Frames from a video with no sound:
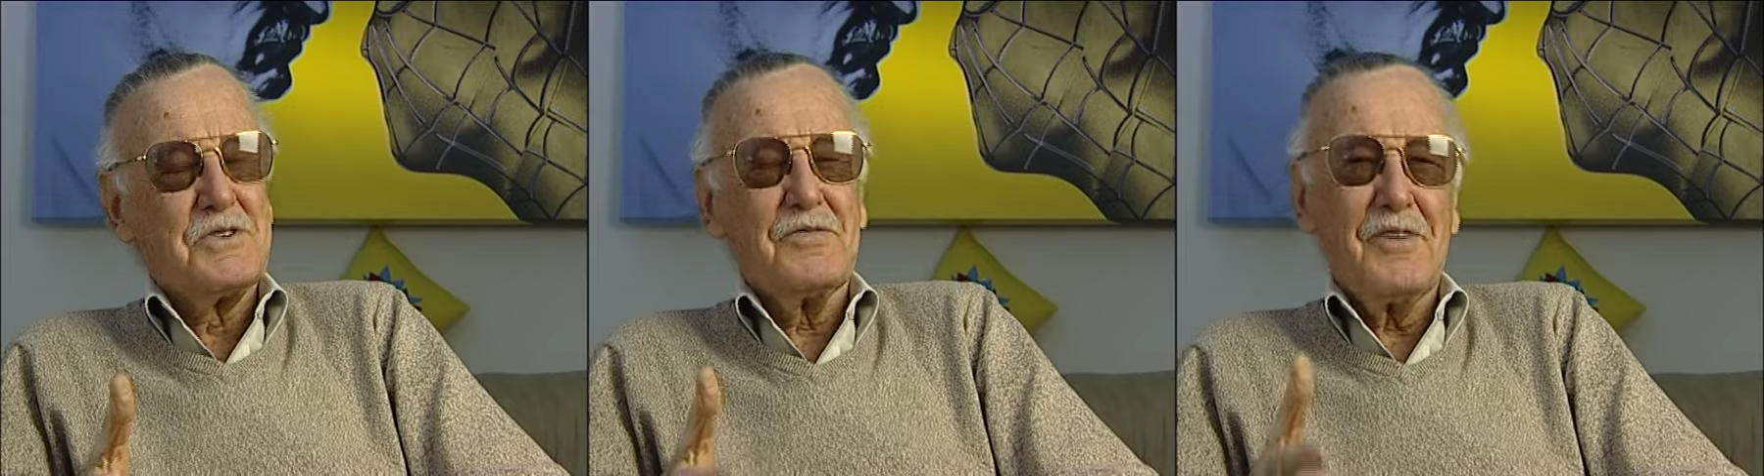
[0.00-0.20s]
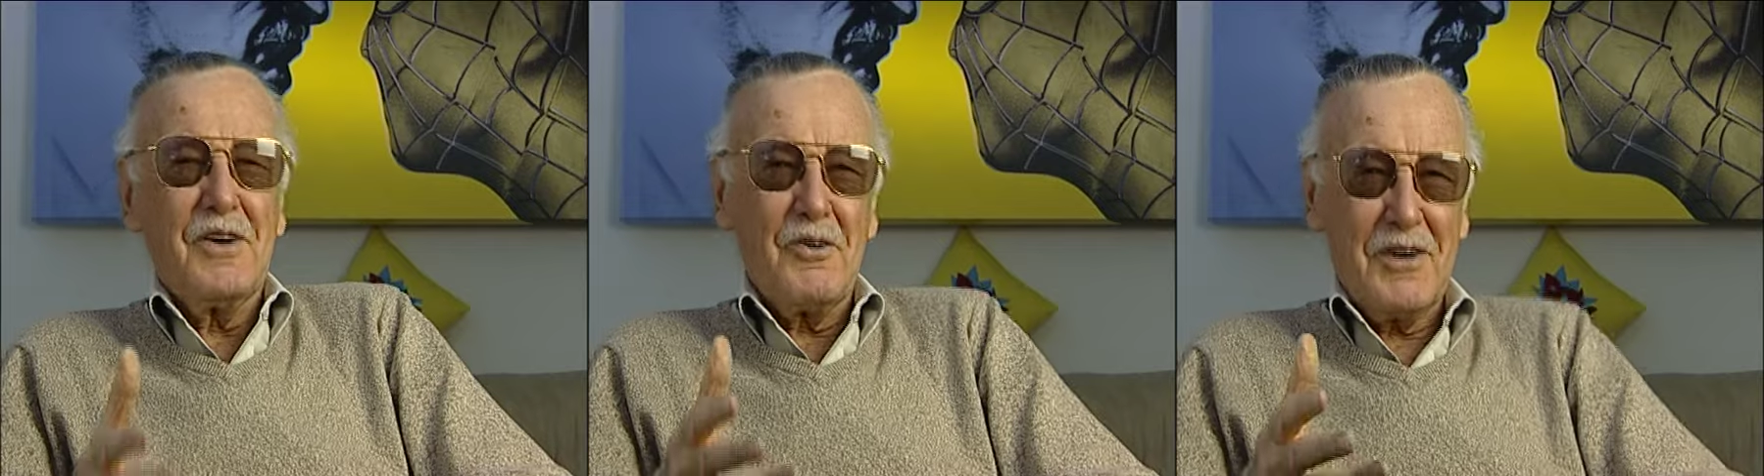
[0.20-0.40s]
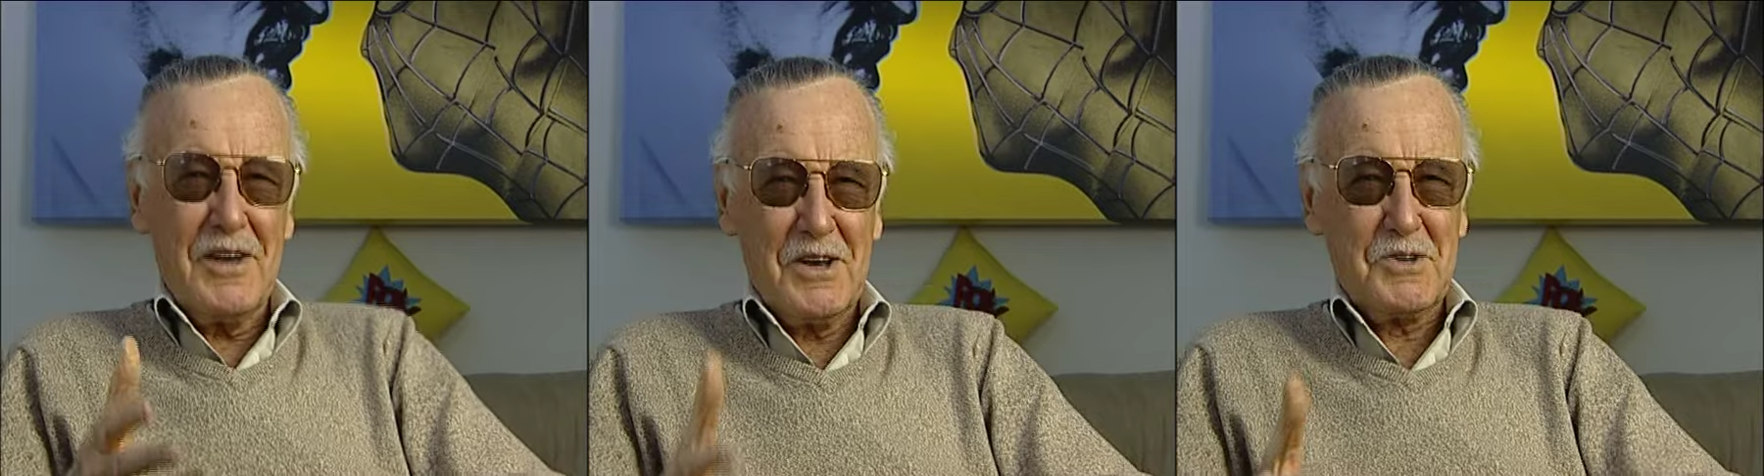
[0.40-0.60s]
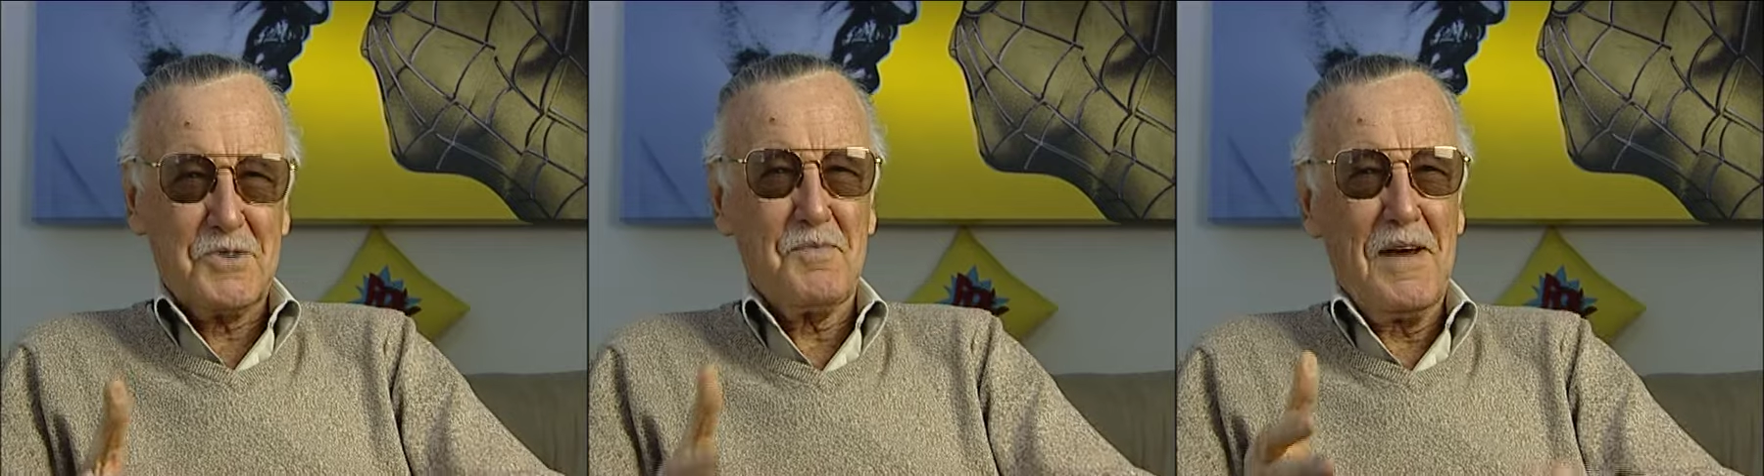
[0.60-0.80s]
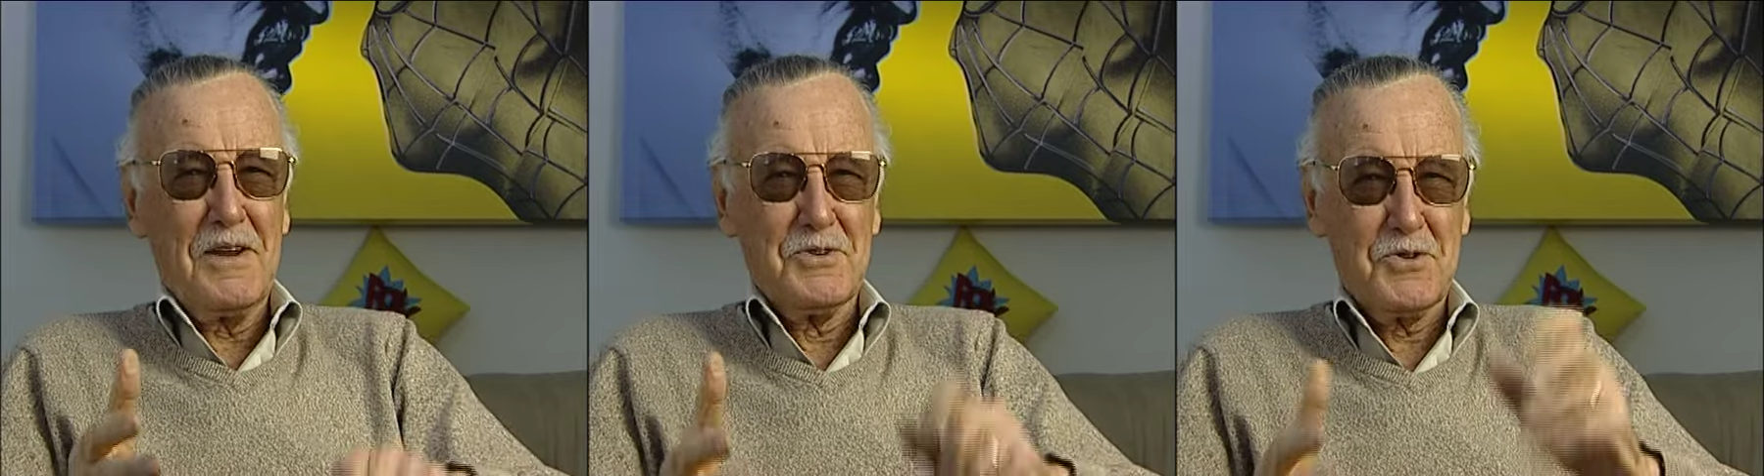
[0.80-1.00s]
a very
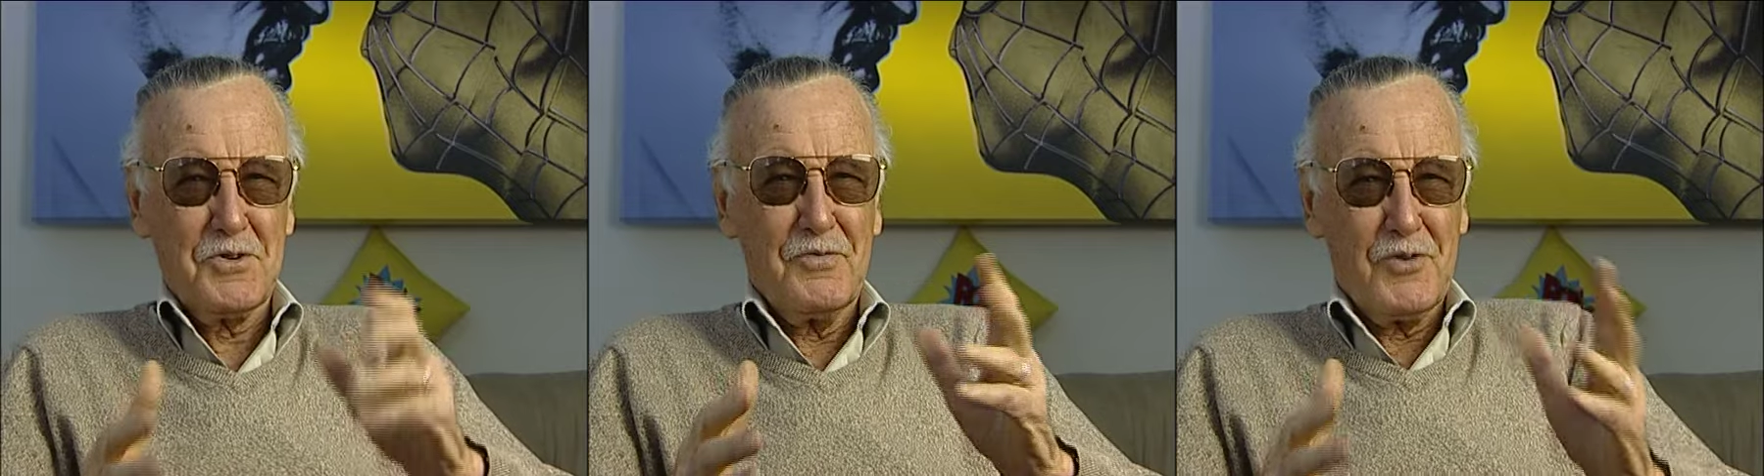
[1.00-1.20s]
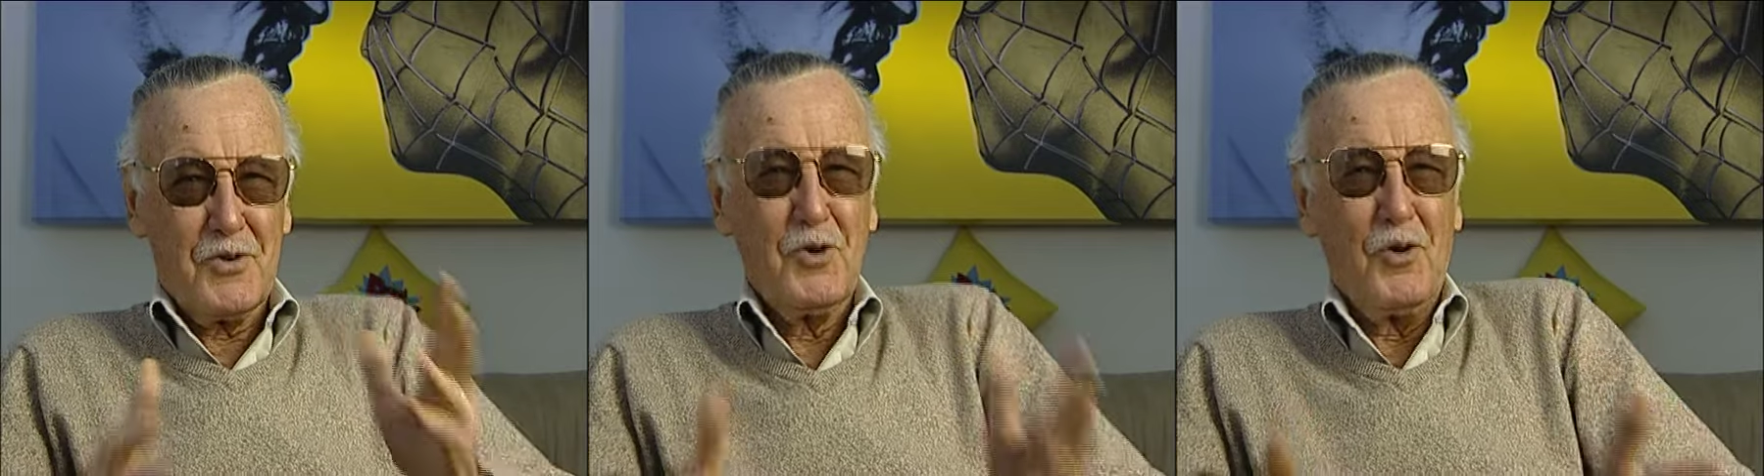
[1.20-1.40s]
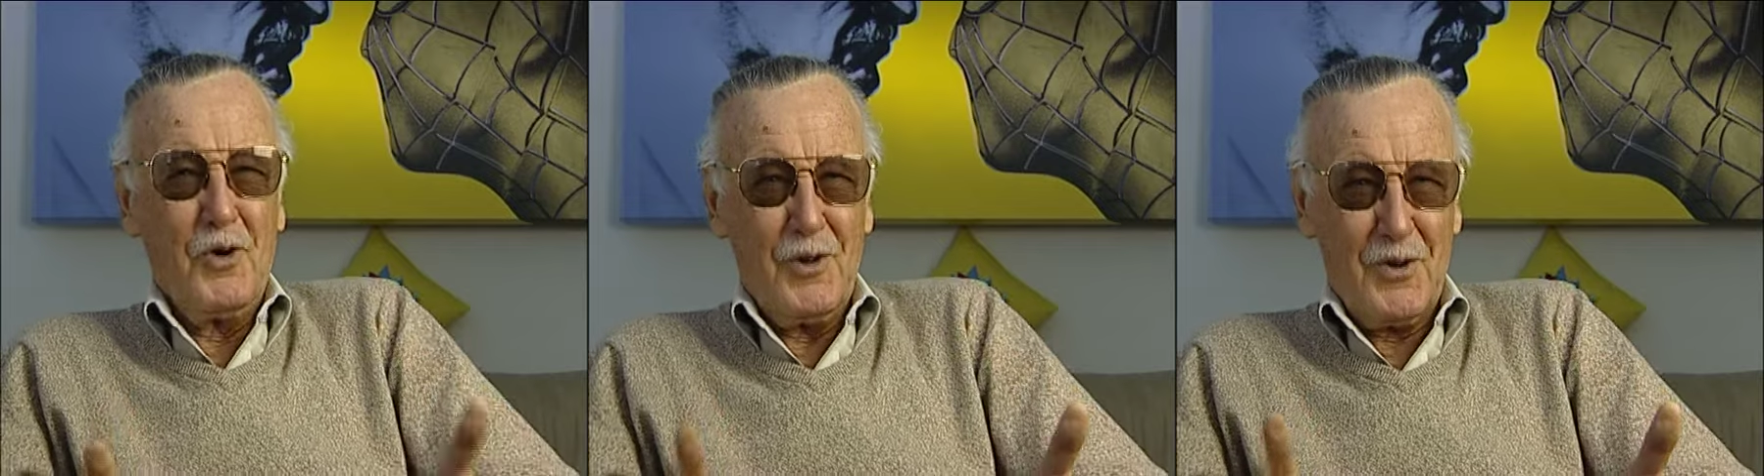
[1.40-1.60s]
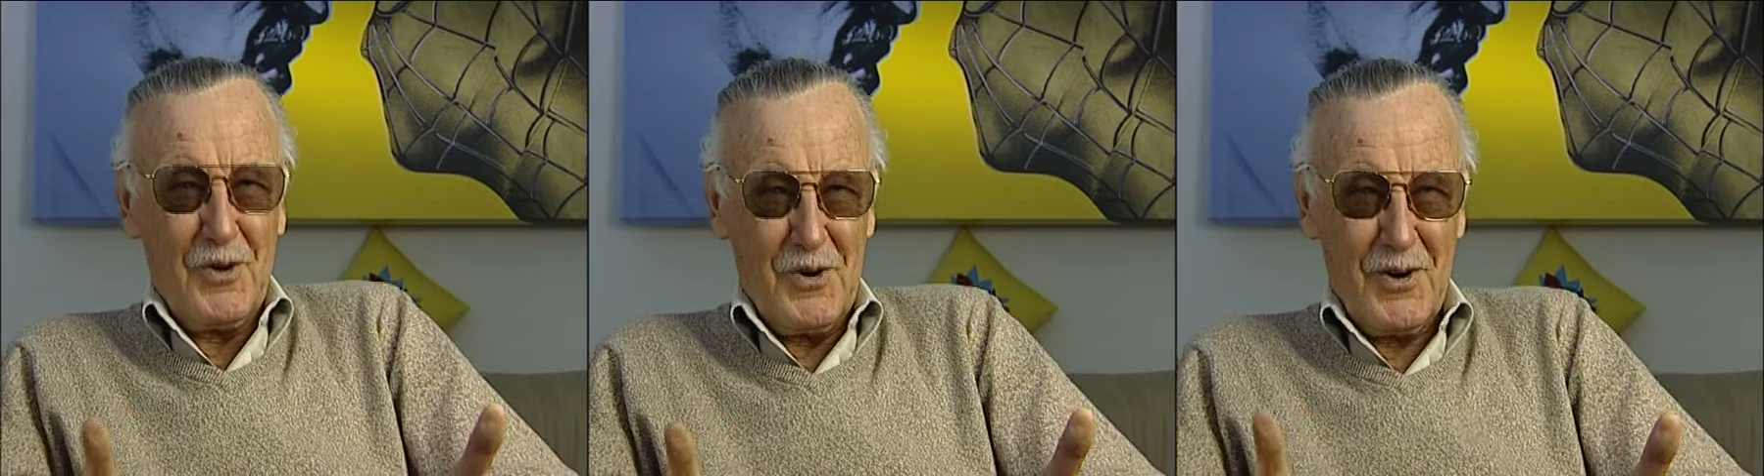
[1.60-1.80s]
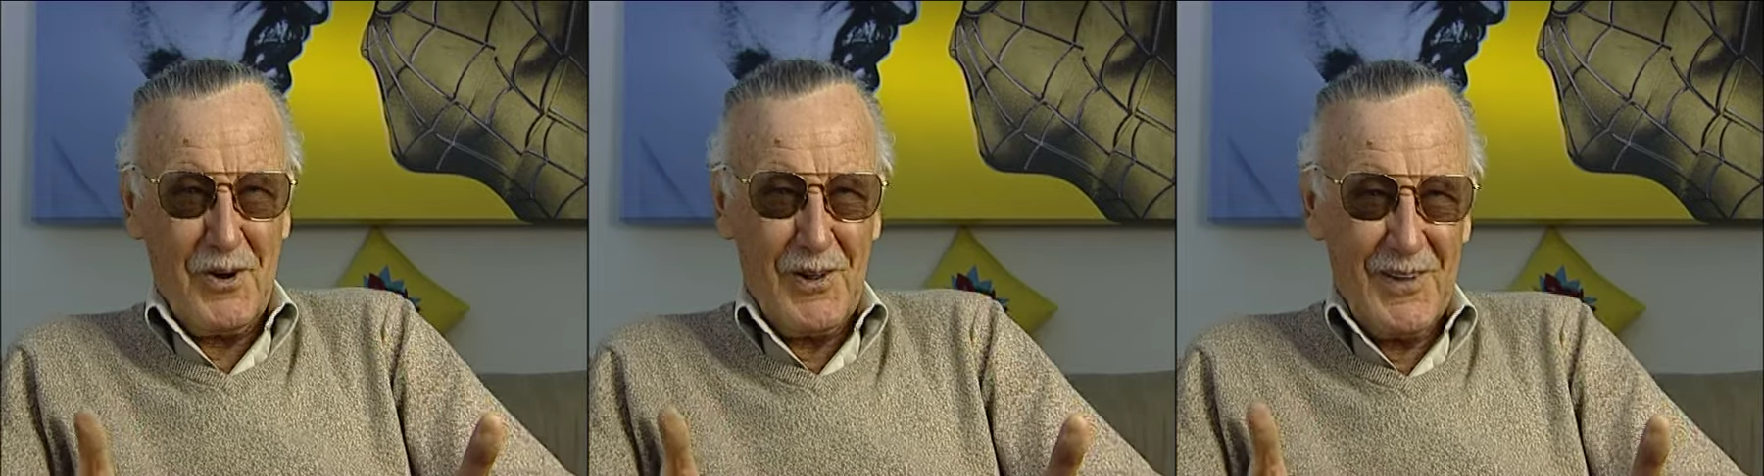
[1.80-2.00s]
expensive call
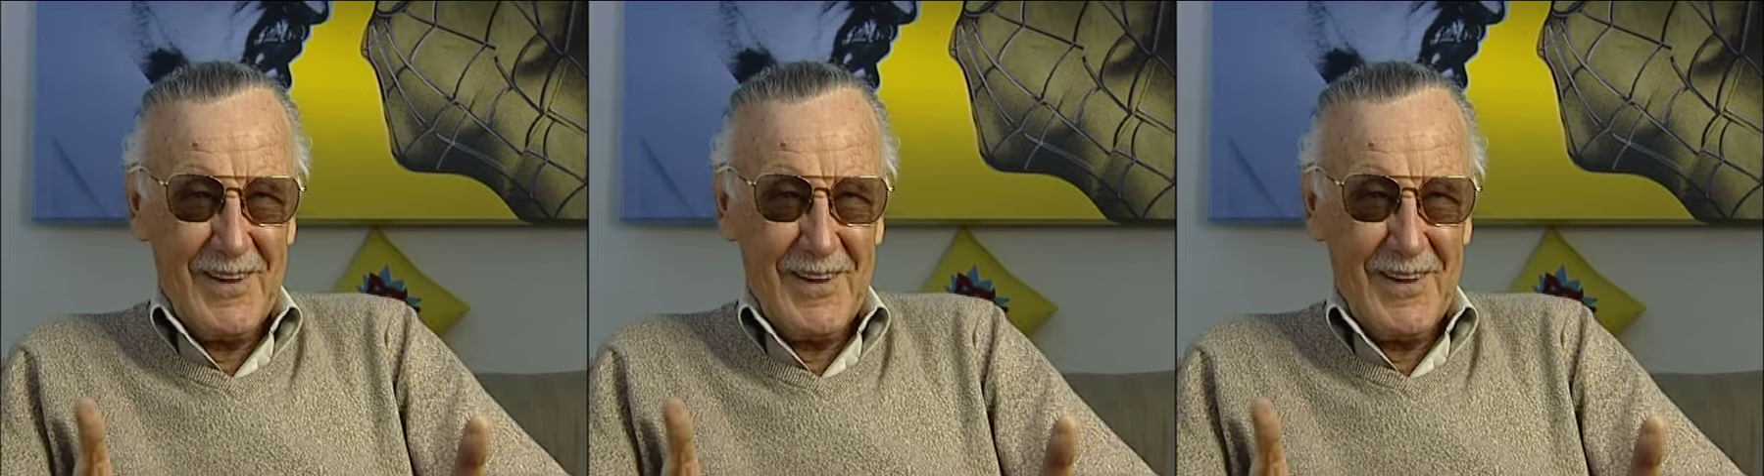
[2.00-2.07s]
girl.